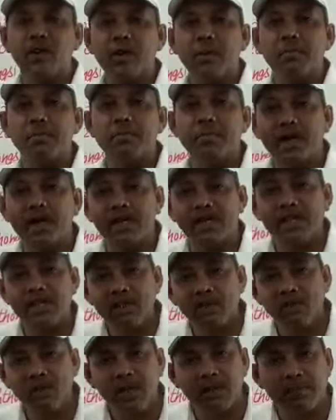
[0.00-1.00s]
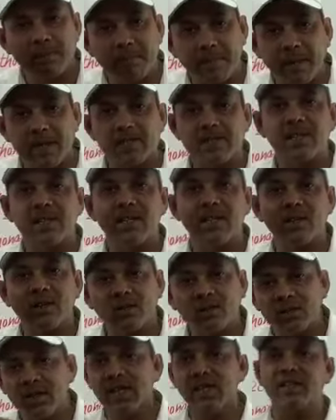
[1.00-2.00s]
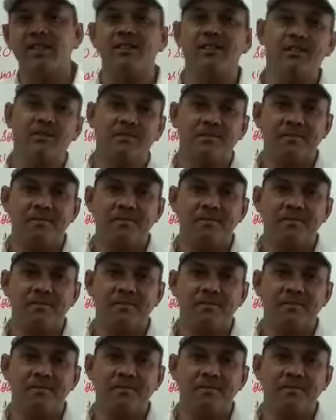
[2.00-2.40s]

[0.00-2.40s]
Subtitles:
or a particular person or thing.